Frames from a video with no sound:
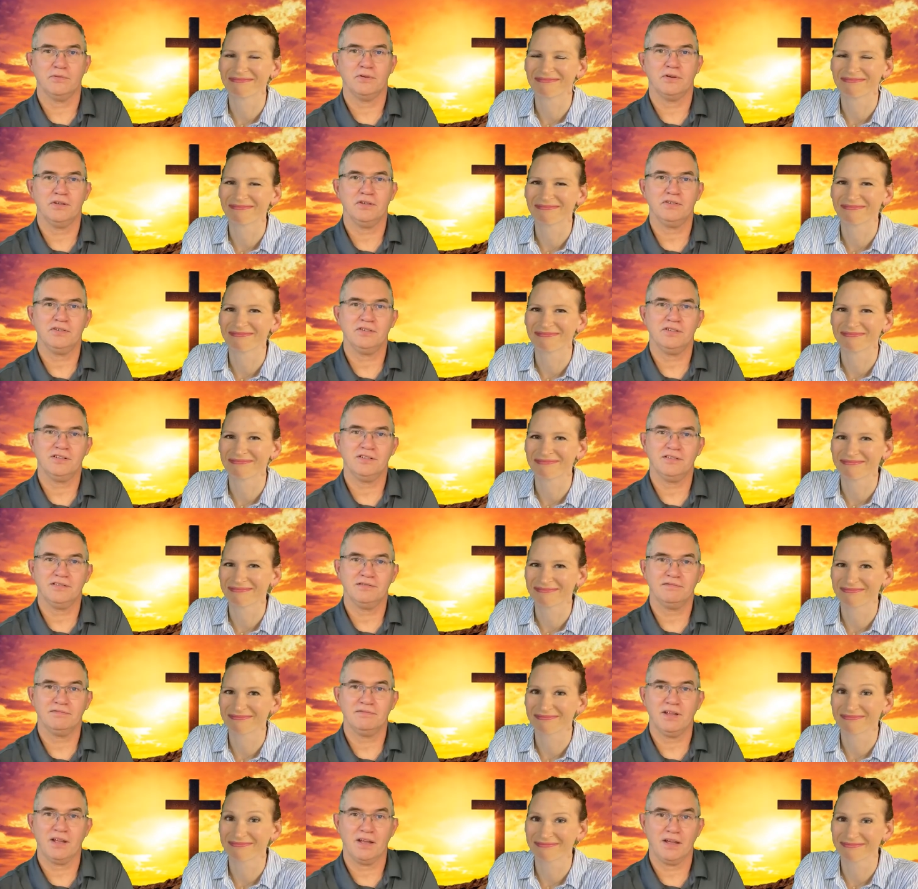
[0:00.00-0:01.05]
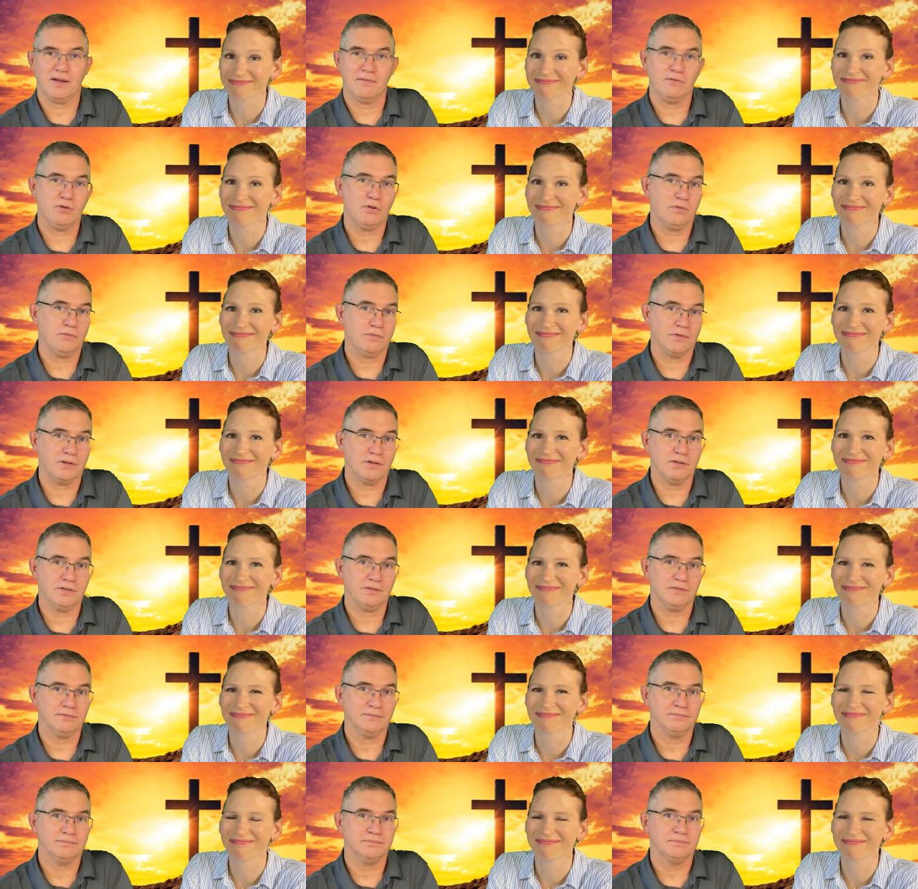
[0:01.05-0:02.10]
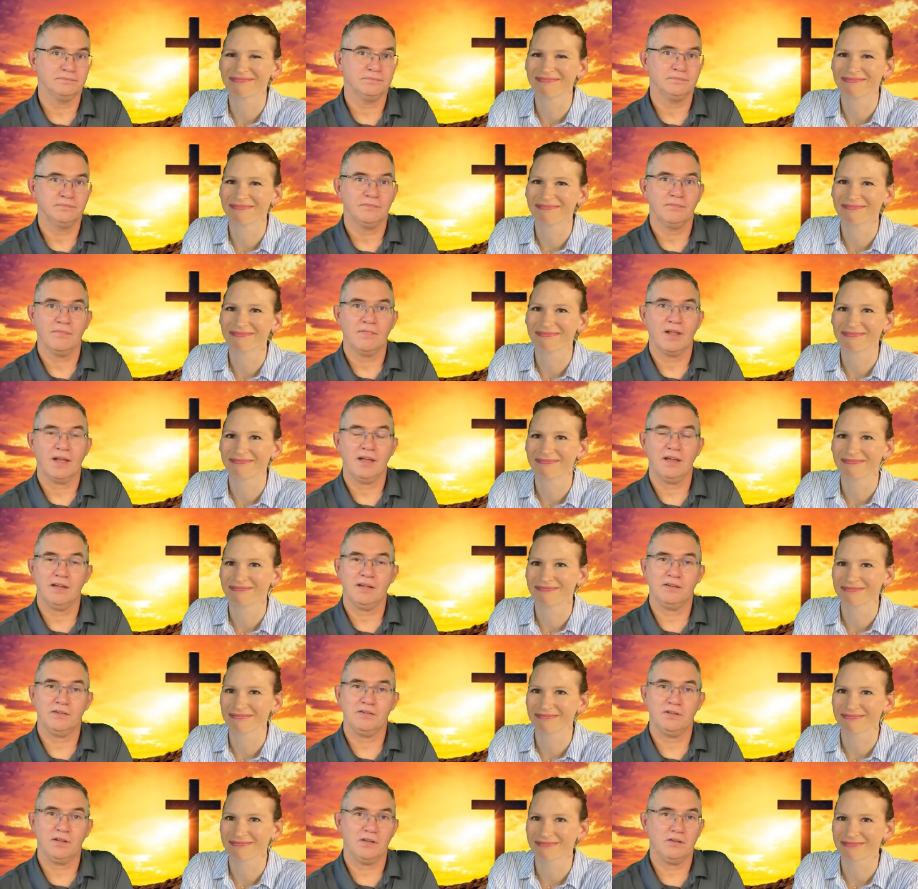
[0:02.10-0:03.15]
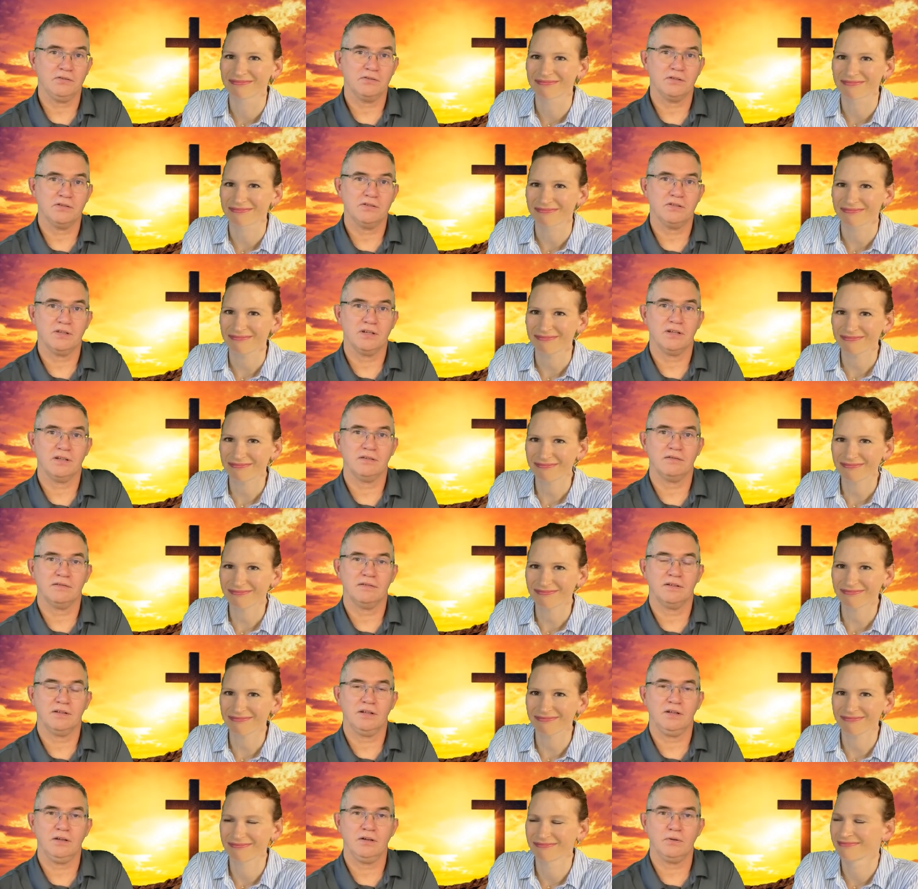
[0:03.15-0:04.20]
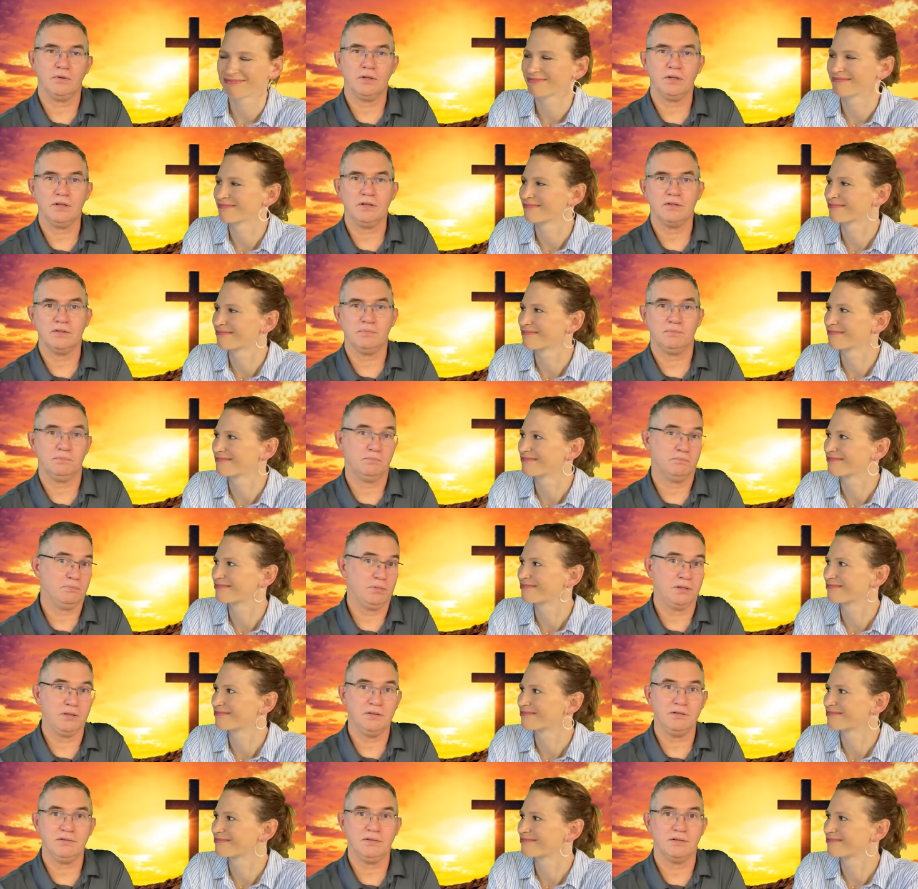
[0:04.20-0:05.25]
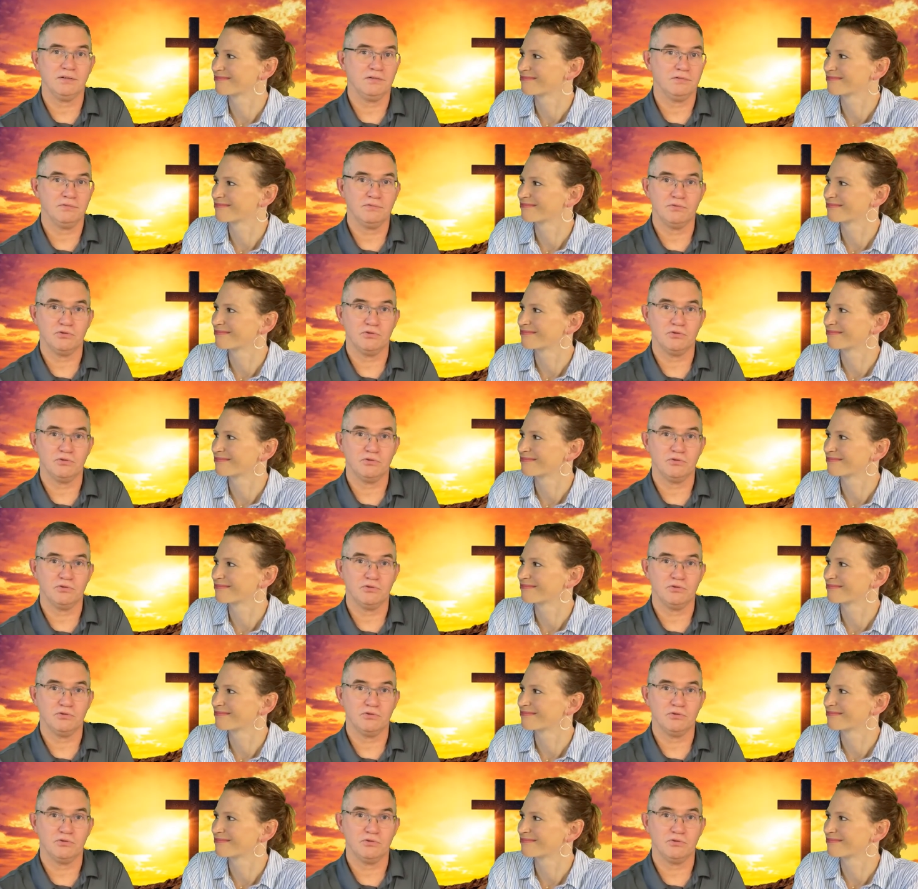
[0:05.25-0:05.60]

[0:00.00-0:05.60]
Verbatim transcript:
Speaker 1: for us to have no fear, and tells us that you know he is peace and